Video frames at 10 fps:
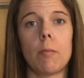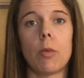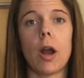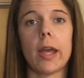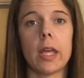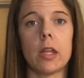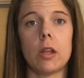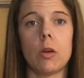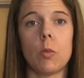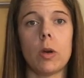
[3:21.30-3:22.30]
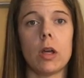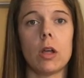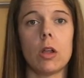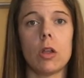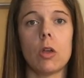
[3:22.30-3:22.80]
Brian
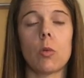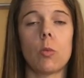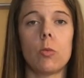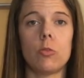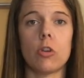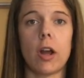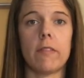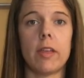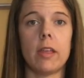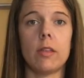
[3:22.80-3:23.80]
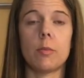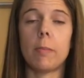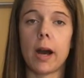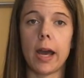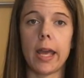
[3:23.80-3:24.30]
will drive his
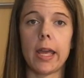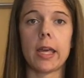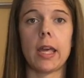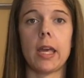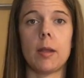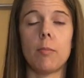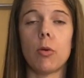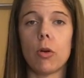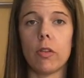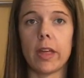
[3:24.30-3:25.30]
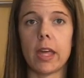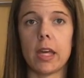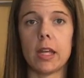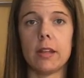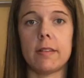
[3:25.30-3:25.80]
bike and pull the
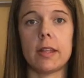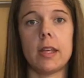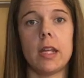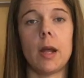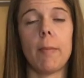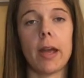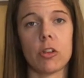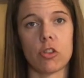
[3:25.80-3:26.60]
kids in a bike